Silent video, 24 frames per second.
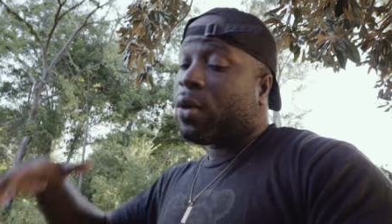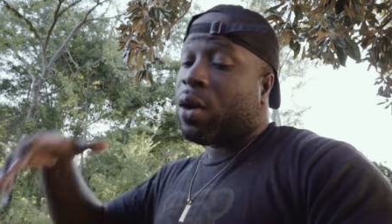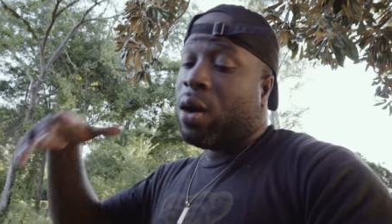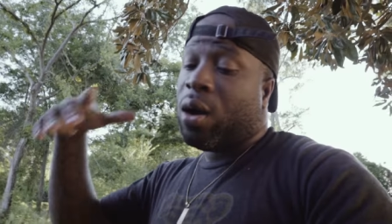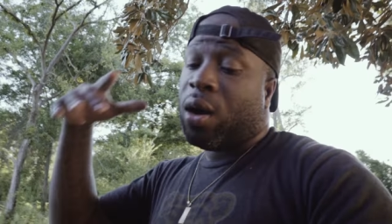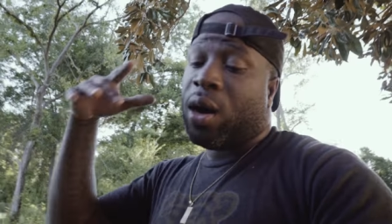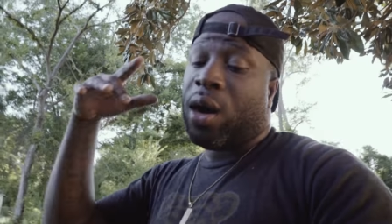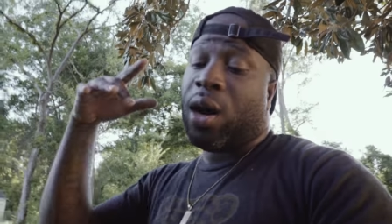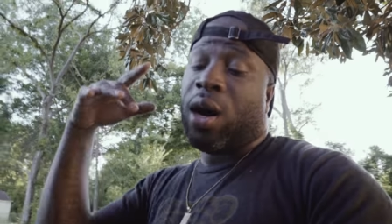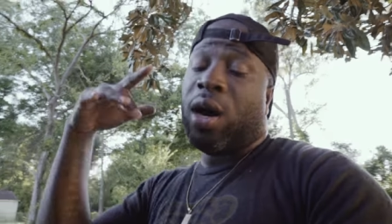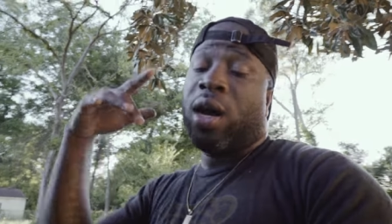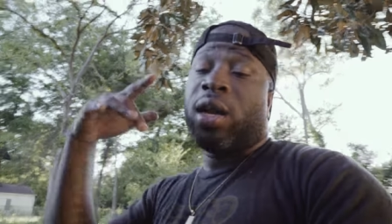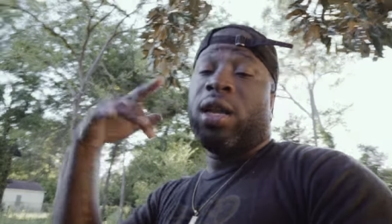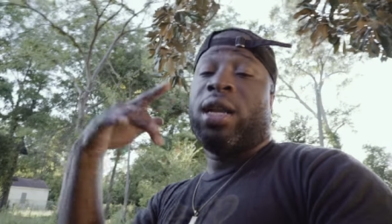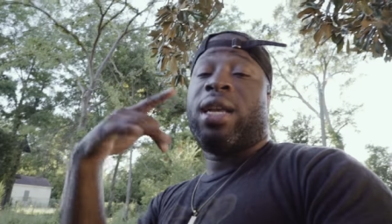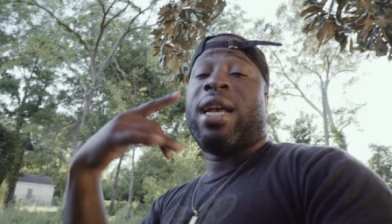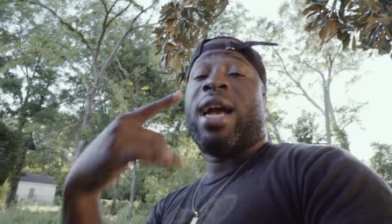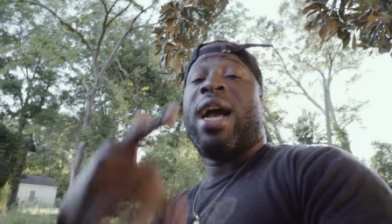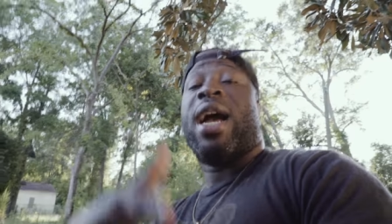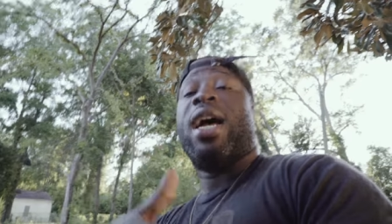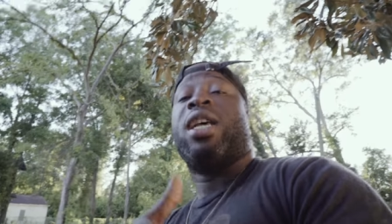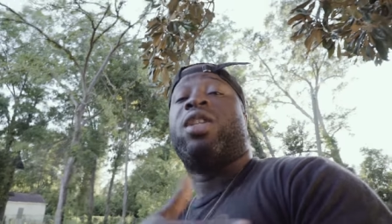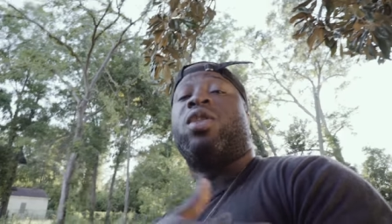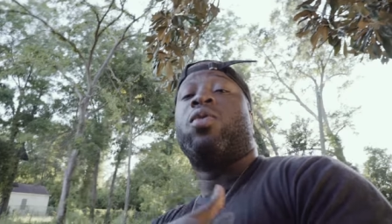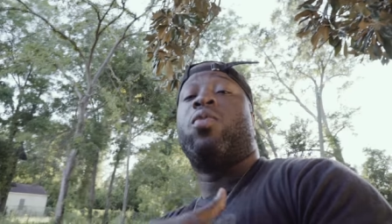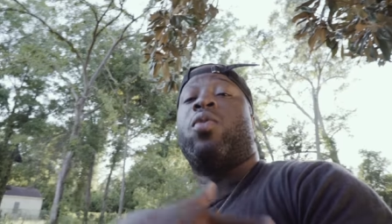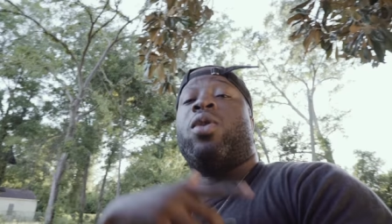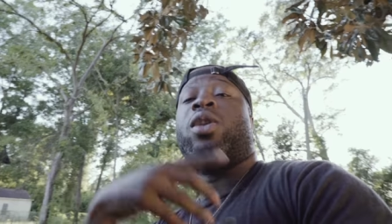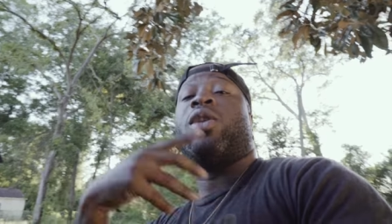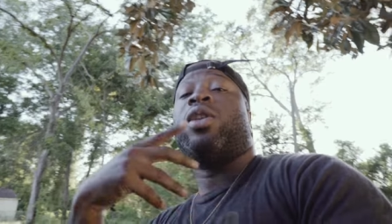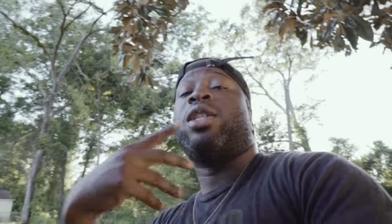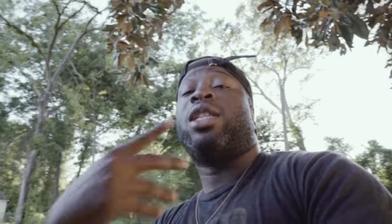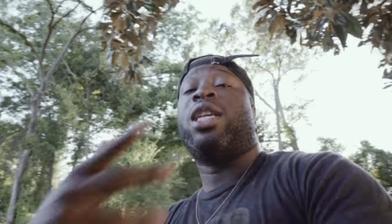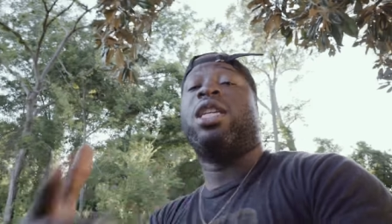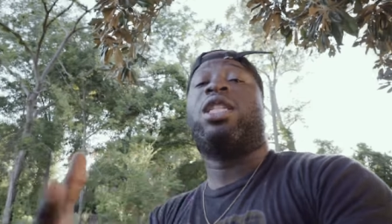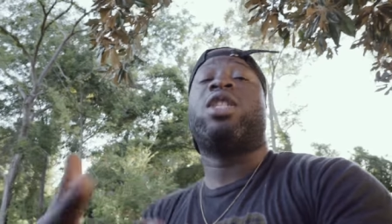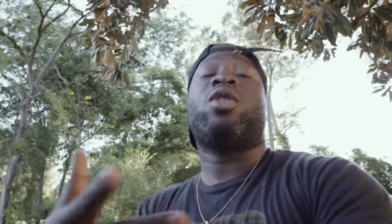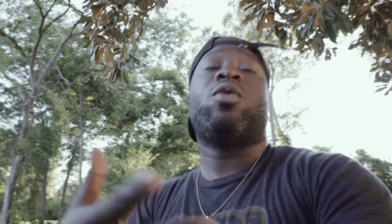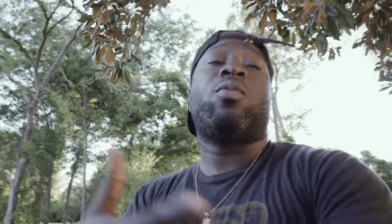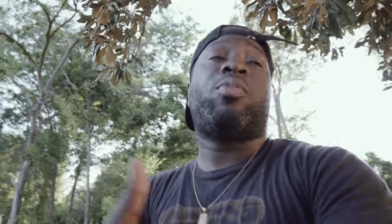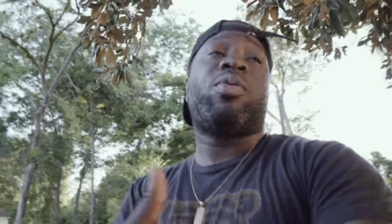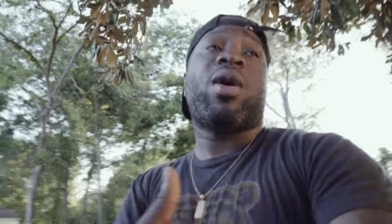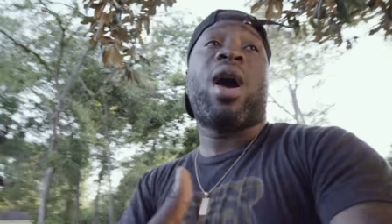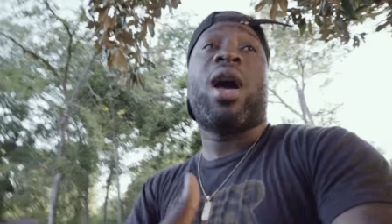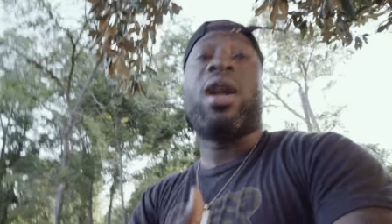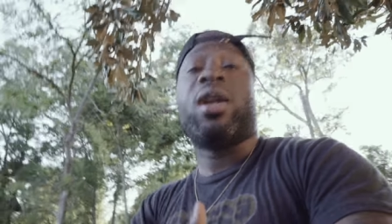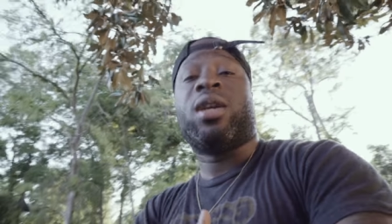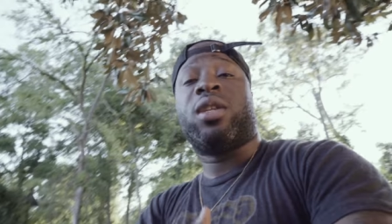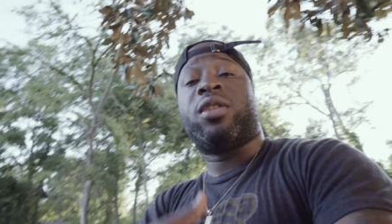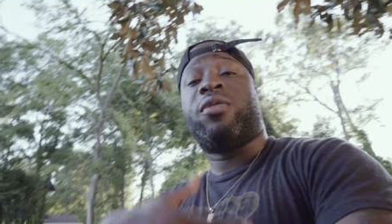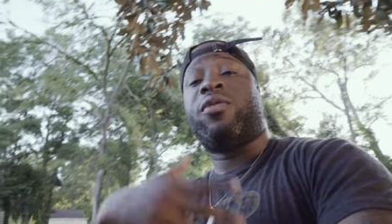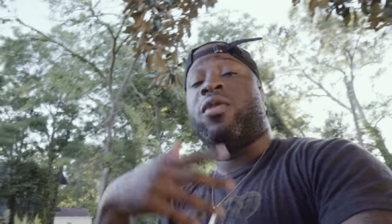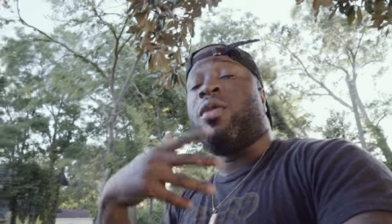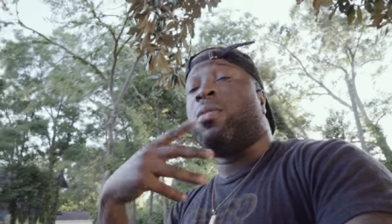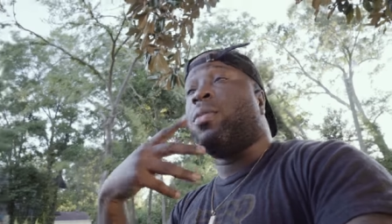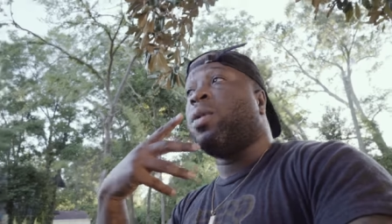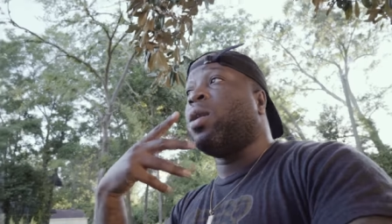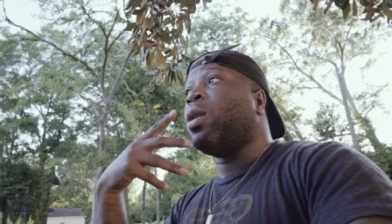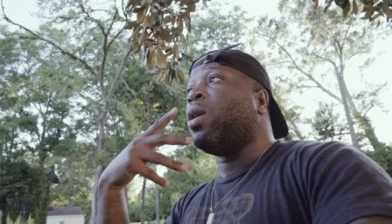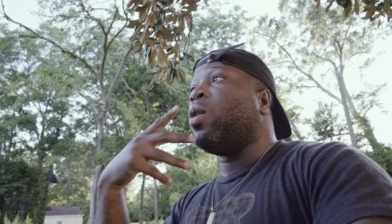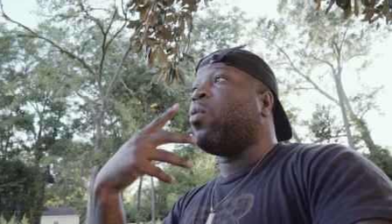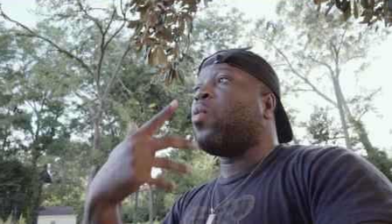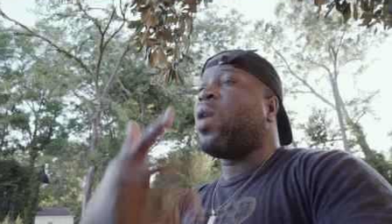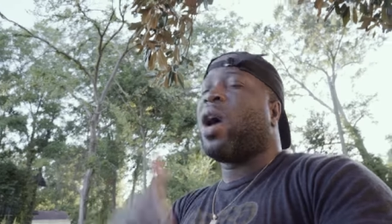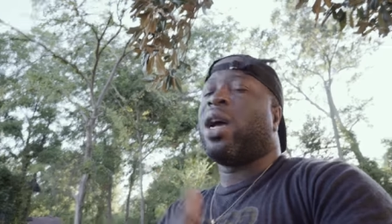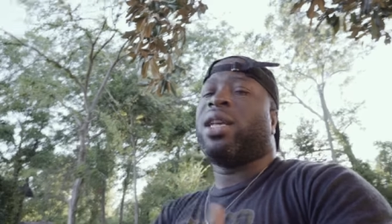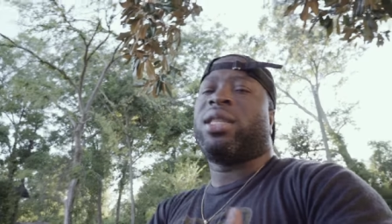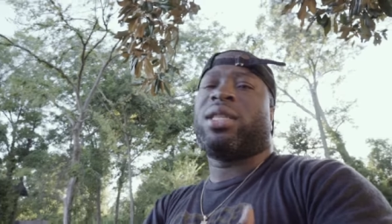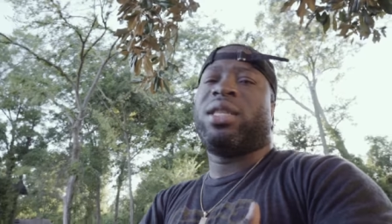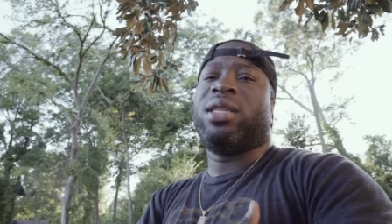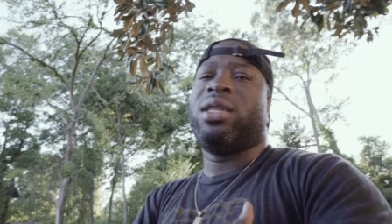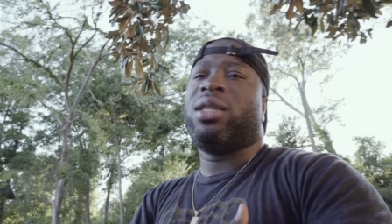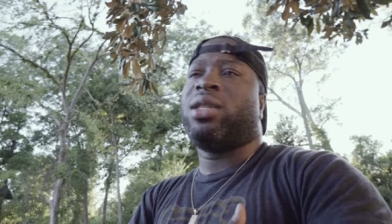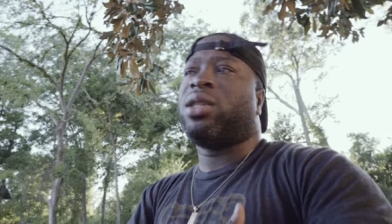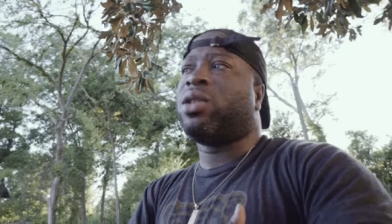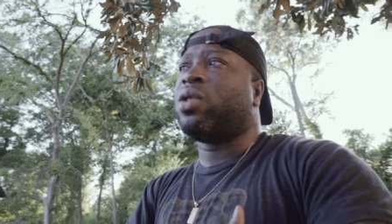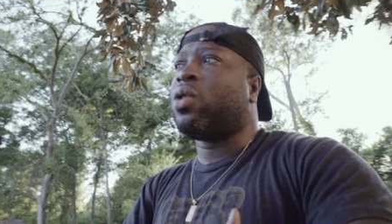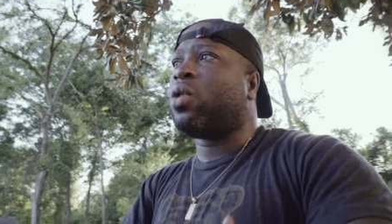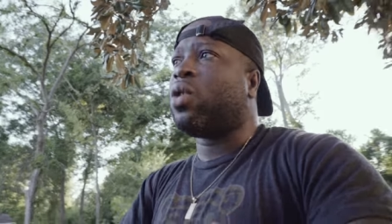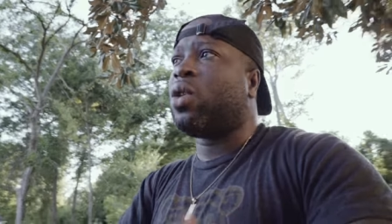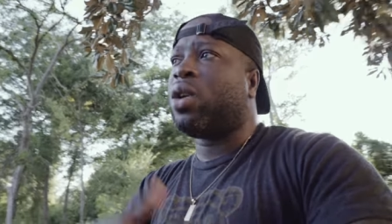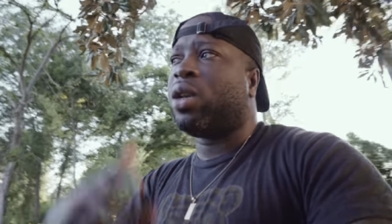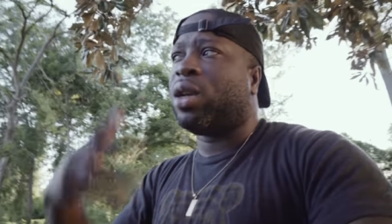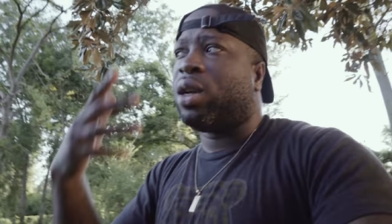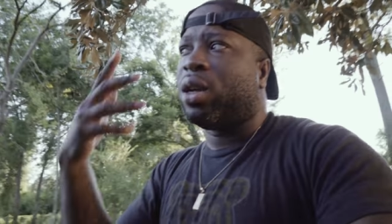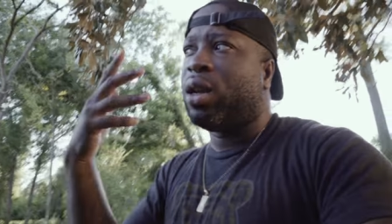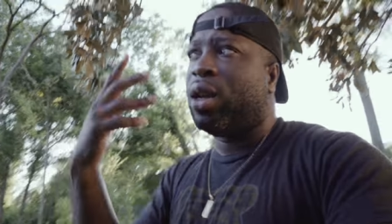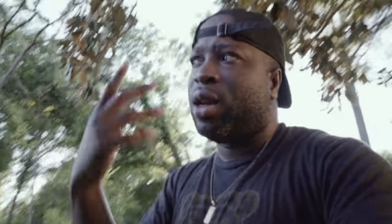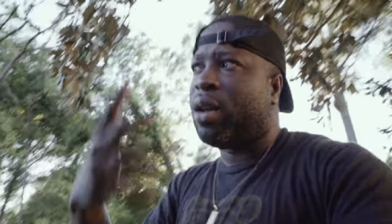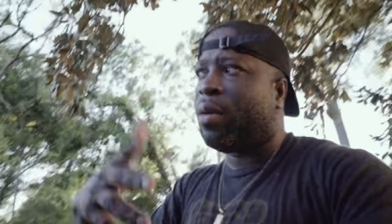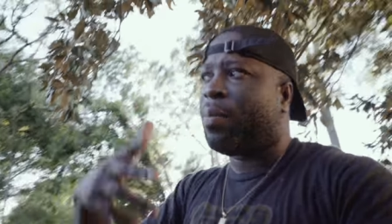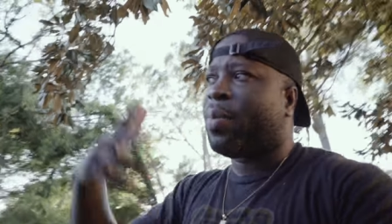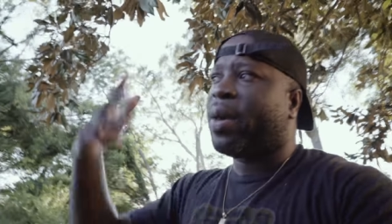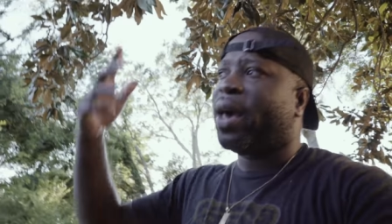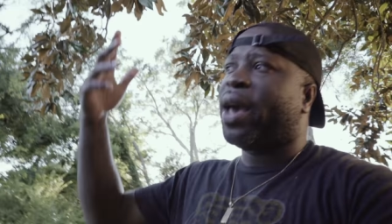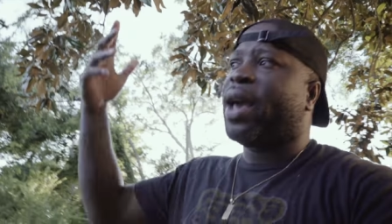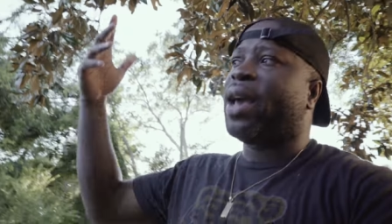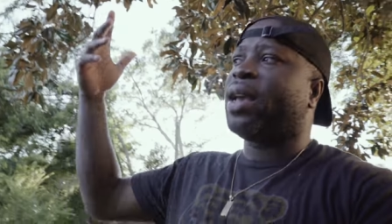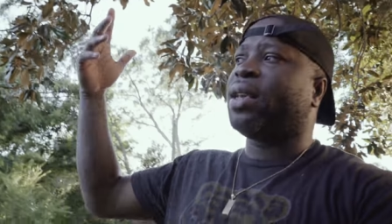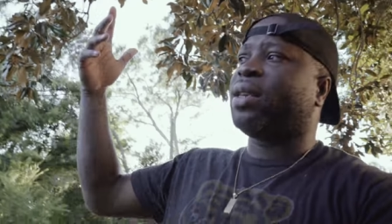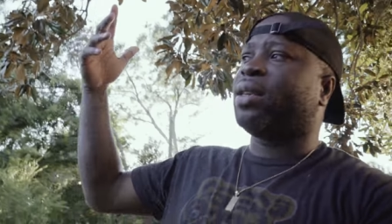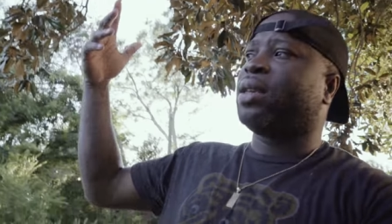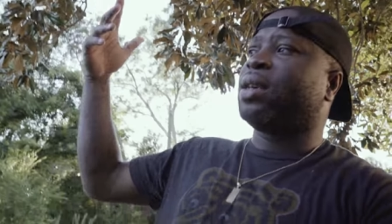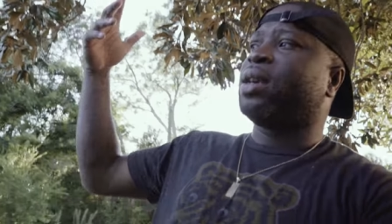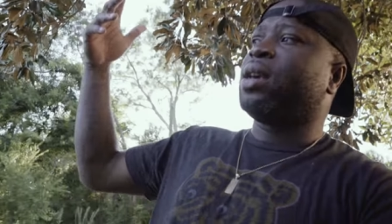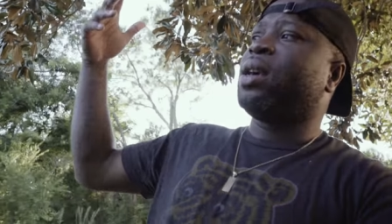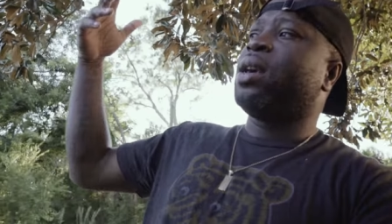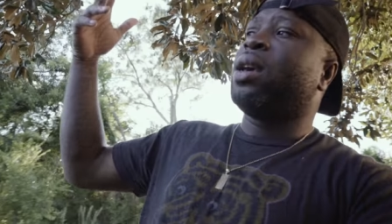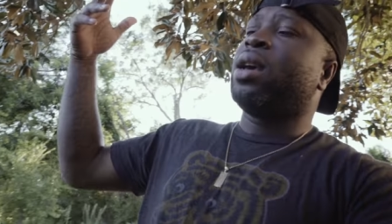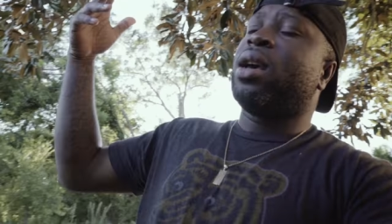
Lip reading: The guys who won the digital products from YC store, the LUT packs,